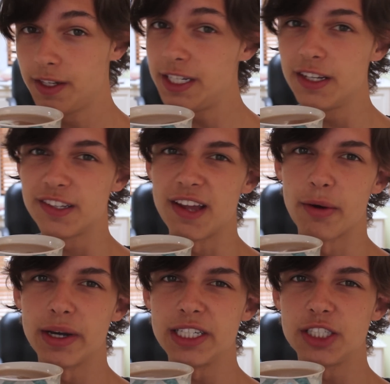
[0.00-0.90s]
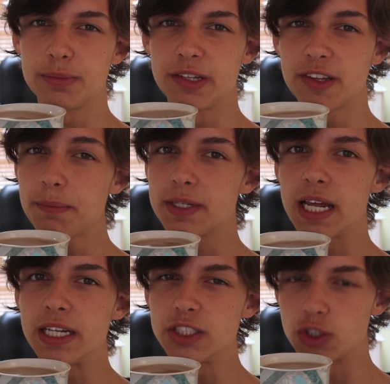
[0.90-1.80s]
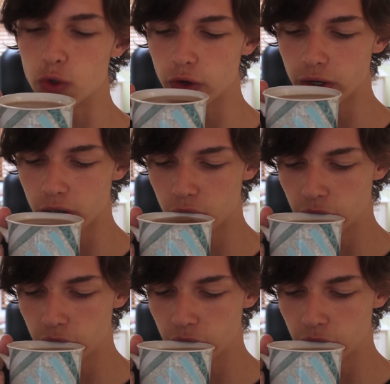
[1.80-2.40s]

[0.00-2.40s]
The tea is now ready to be sipped and enjoyed.